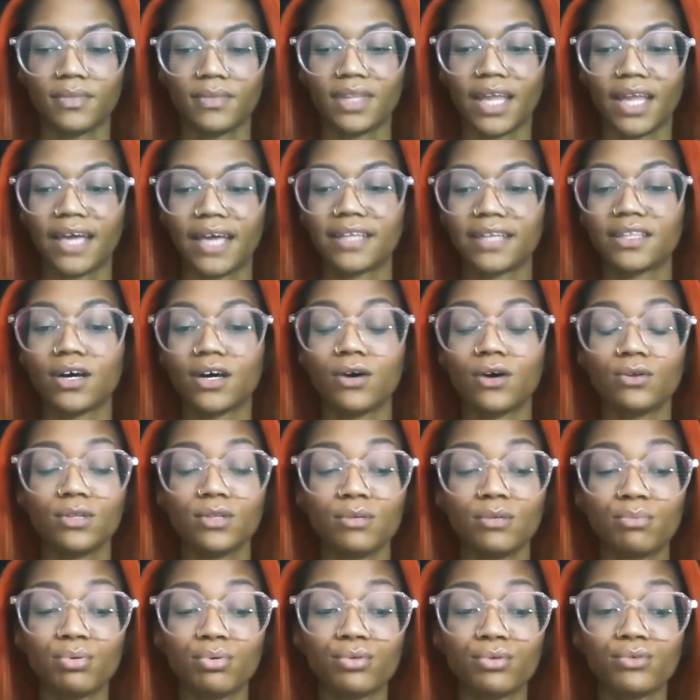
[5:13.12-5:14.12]
that the
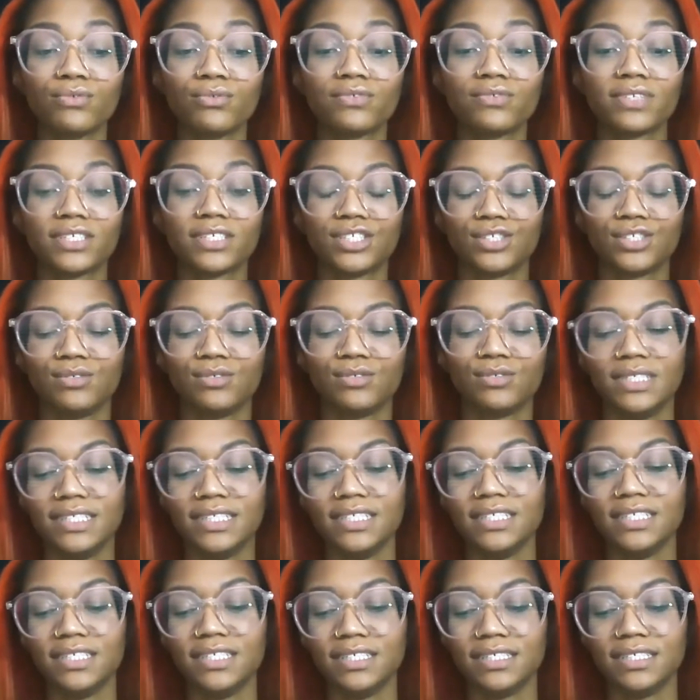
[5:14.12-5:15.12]
only proof that you
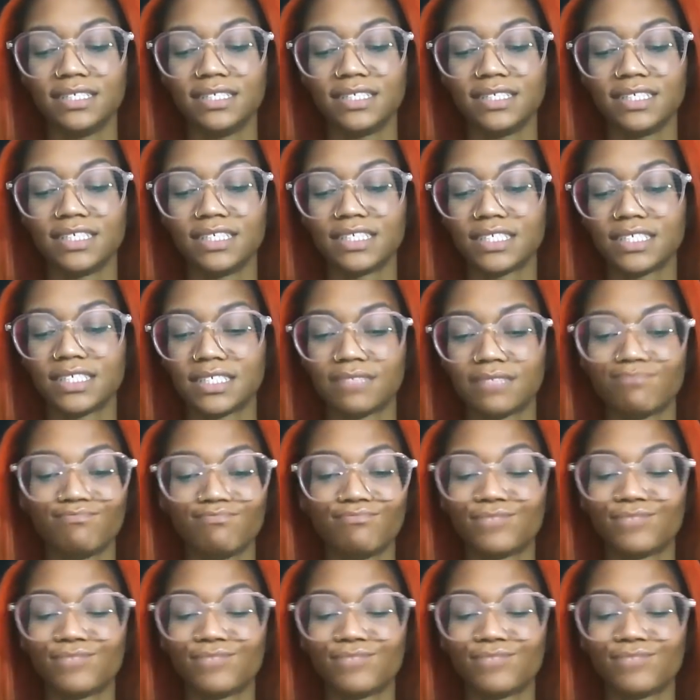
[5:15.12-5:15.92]
need is